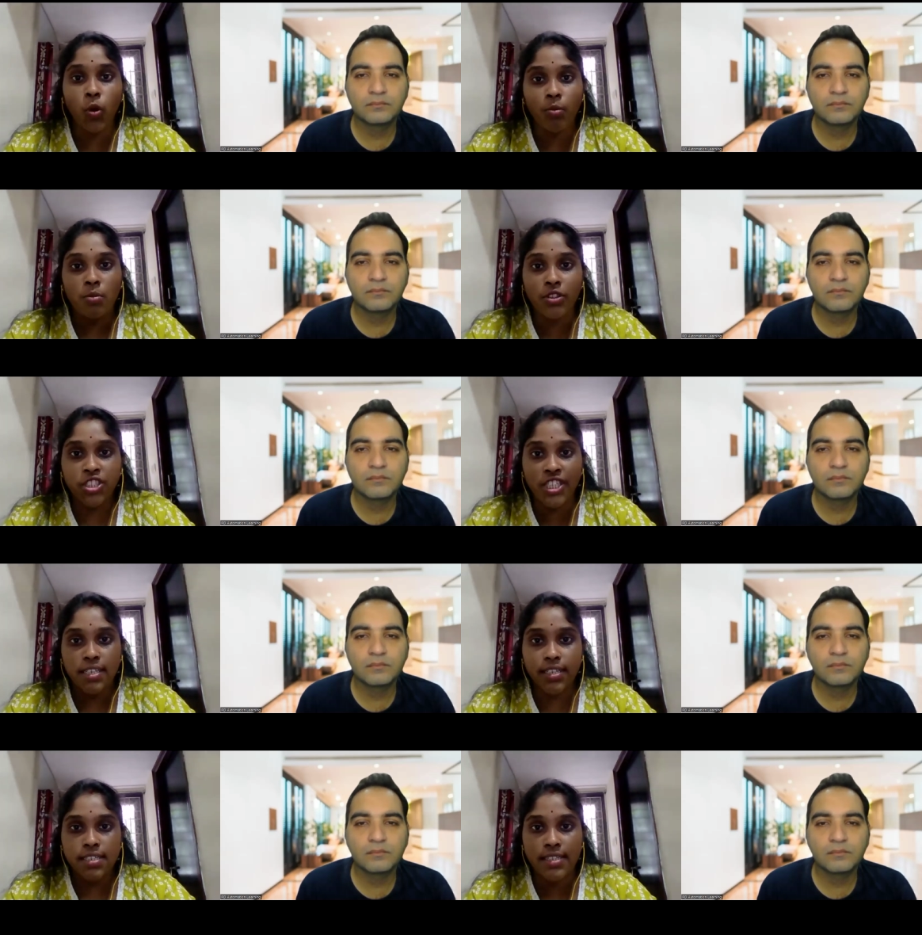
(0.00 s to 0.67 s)

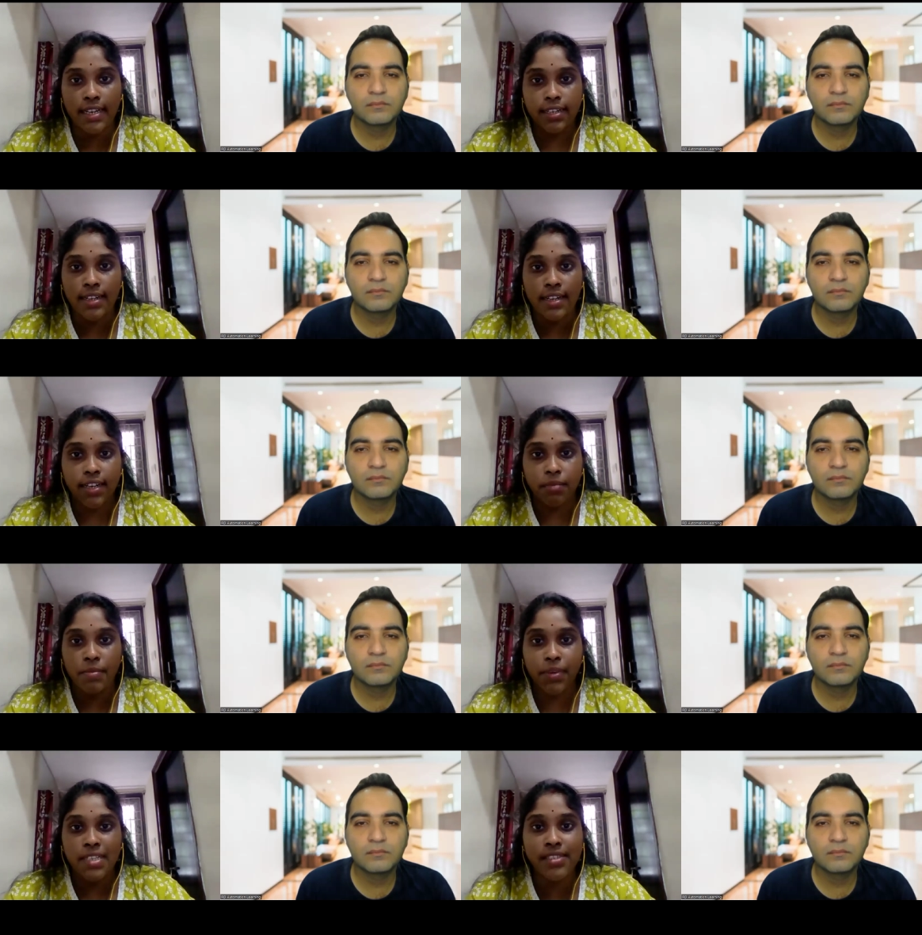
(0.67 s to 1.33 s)
Speaker 1: homogeneous data
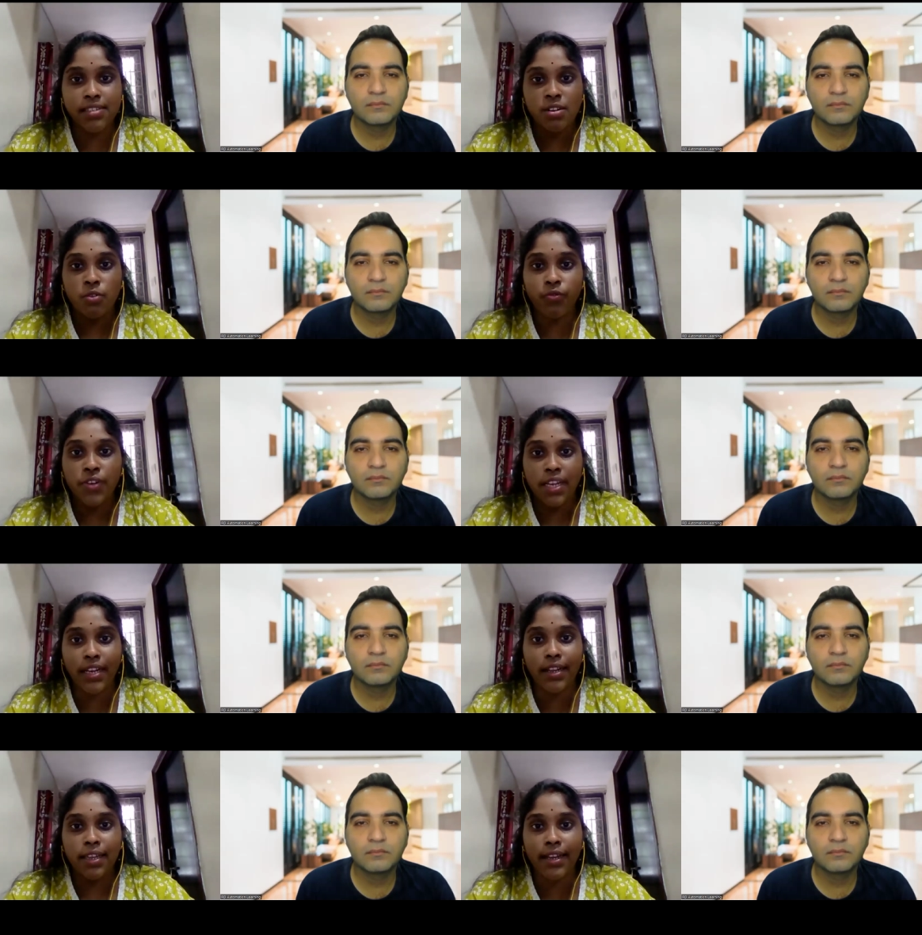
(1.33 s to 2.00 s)
type. Instead of
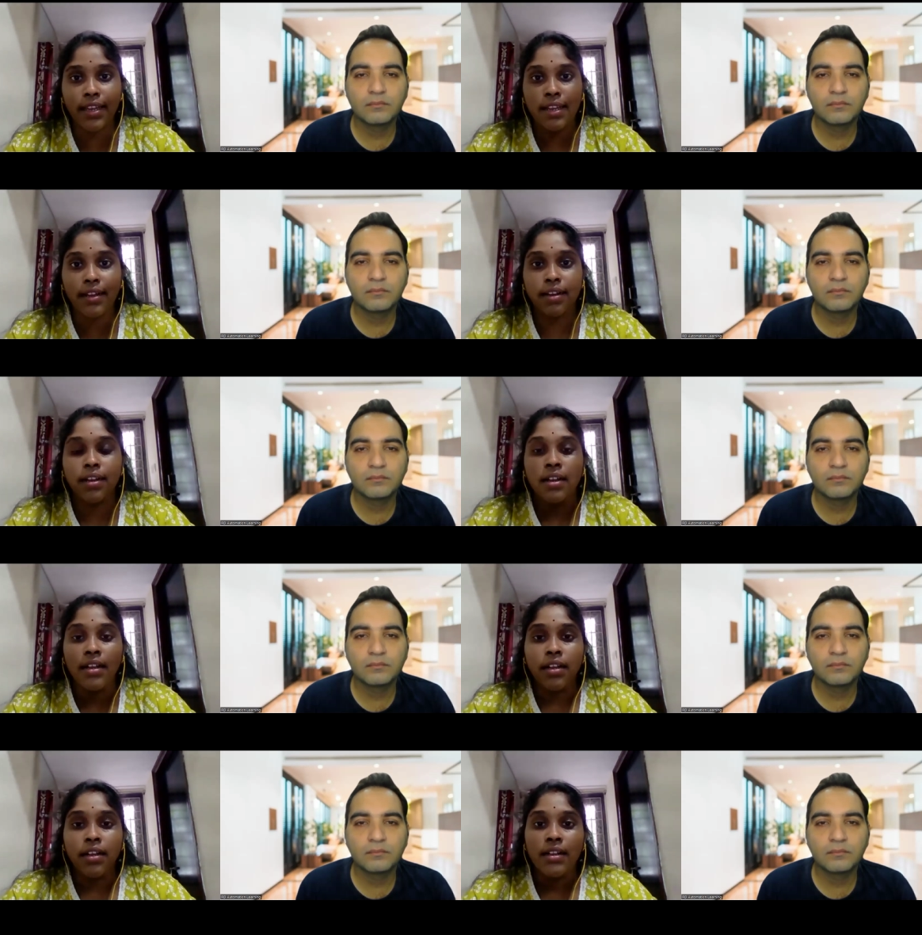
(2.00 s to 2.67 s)
declaring the,
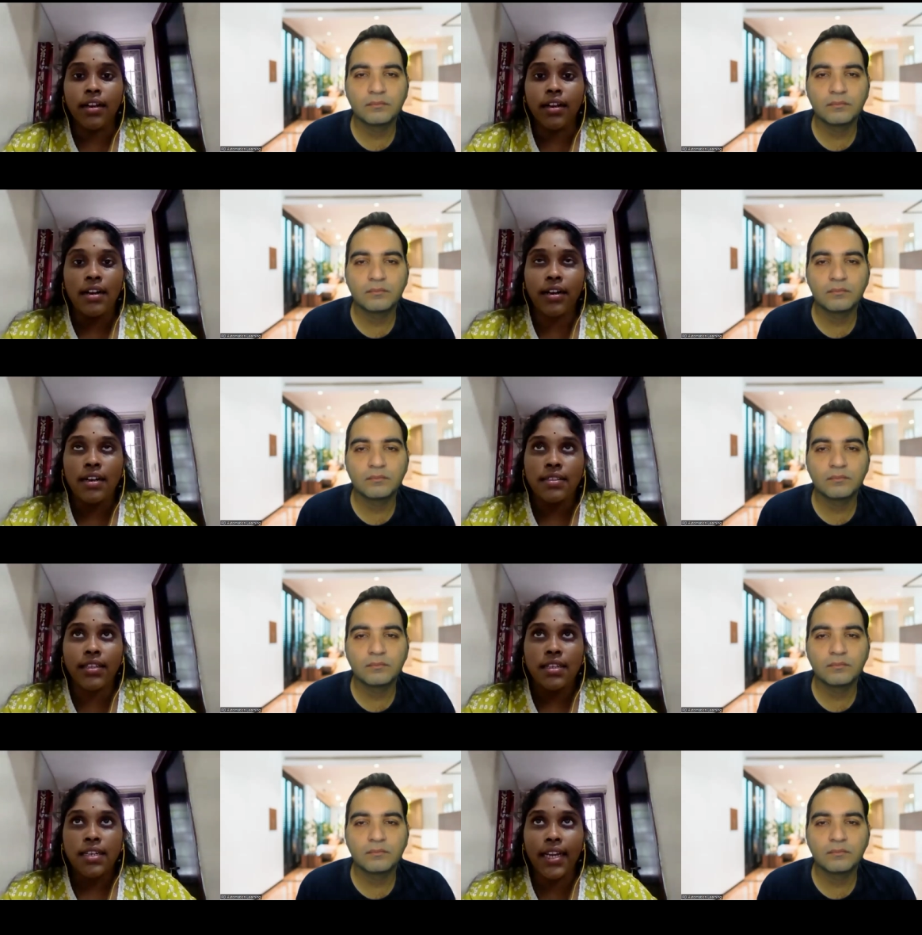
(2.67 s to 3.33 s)
uh,
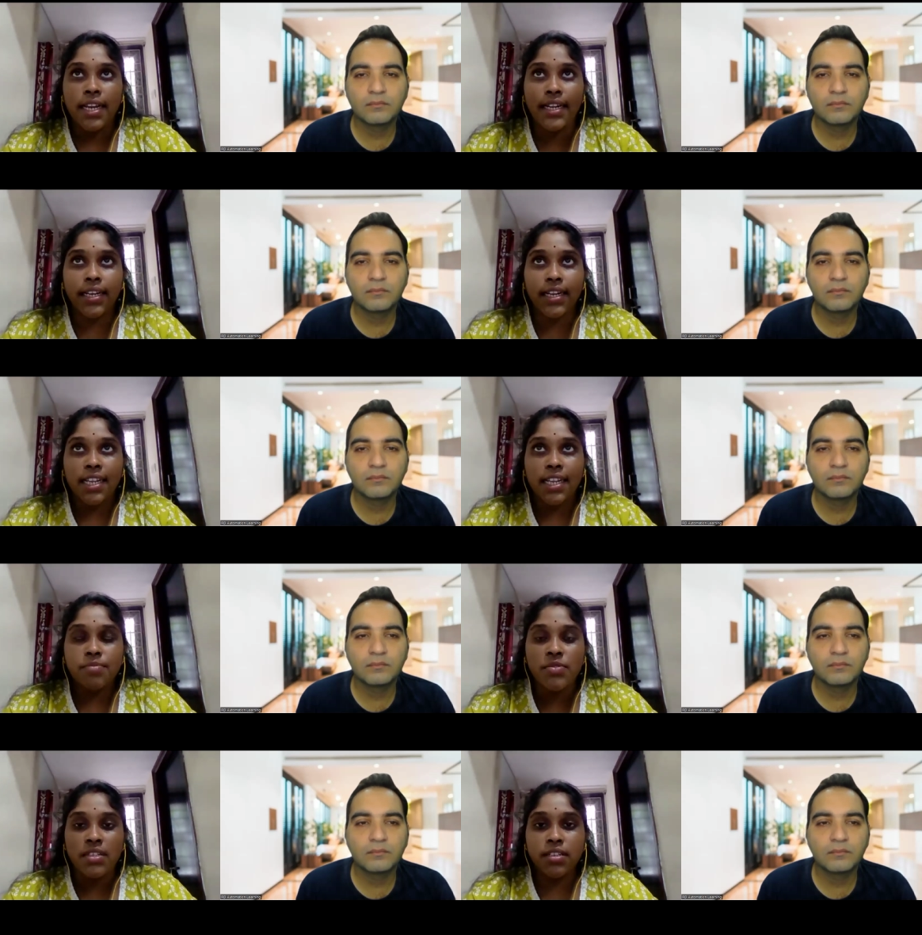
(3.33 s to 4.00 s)
the data
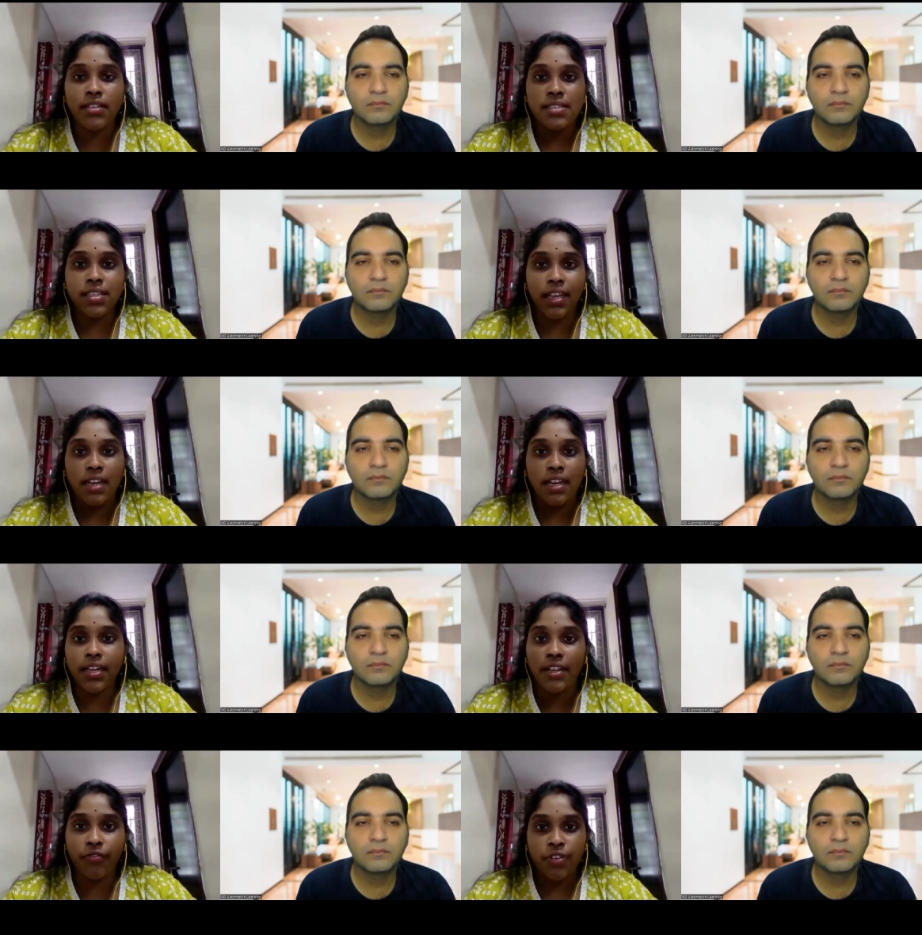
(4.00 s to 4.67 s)
types in
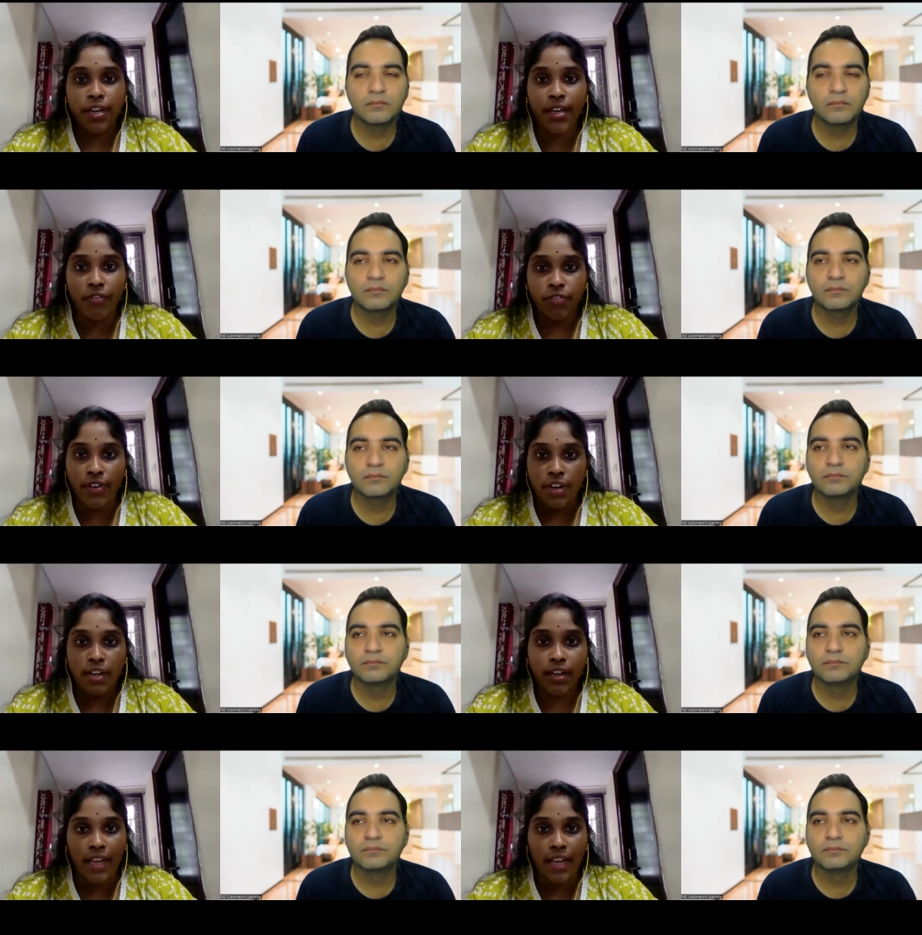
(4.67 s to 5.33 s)
single different
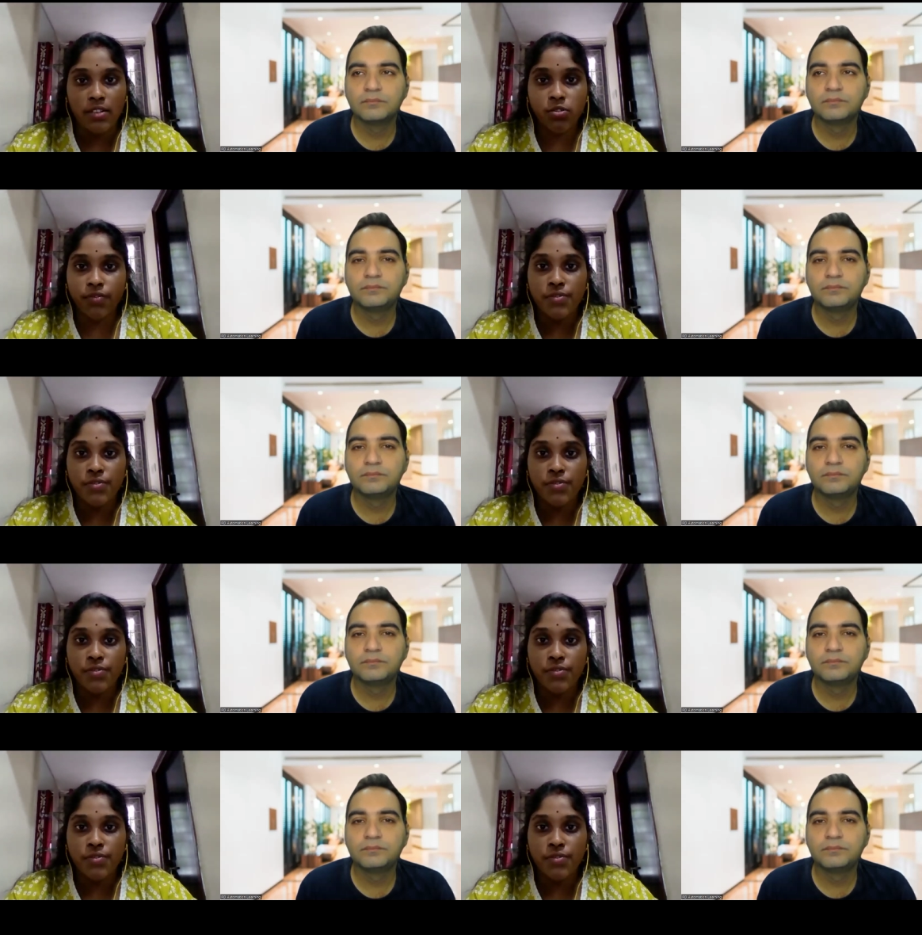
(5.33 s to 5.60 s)
different lines